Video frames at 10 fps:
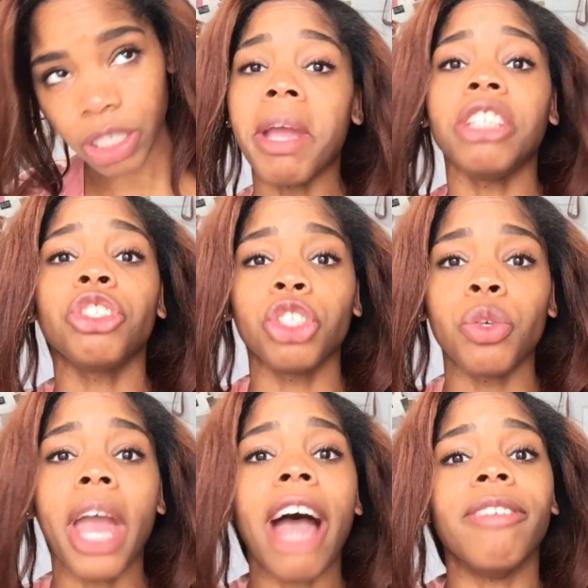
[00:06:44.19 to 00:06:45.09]
sure you
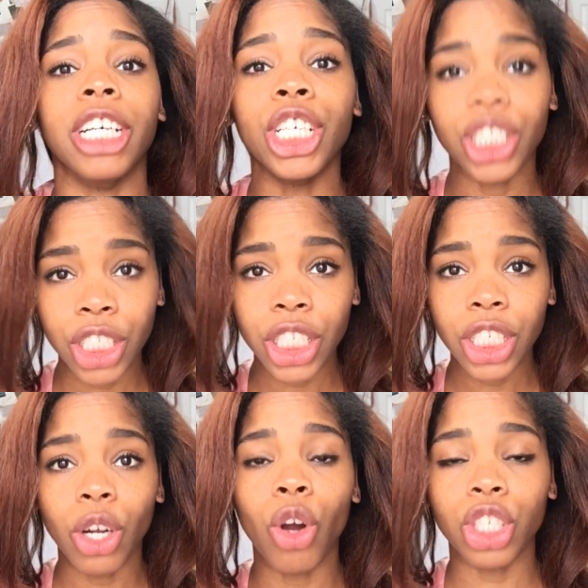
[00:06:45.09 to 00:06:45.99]
have a hood
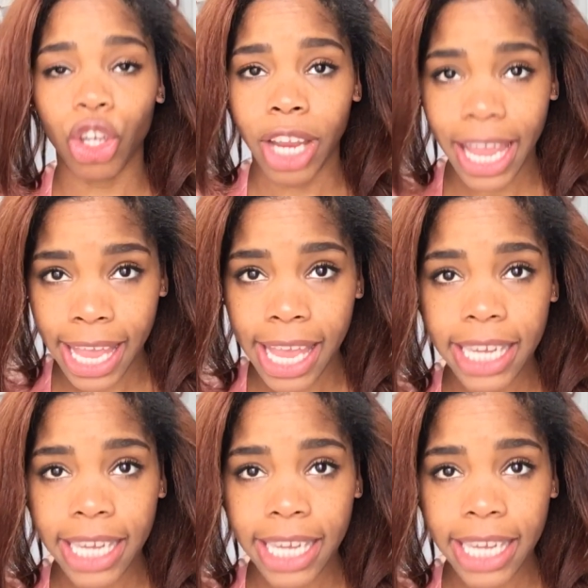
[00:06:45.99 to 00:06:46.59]
on your head.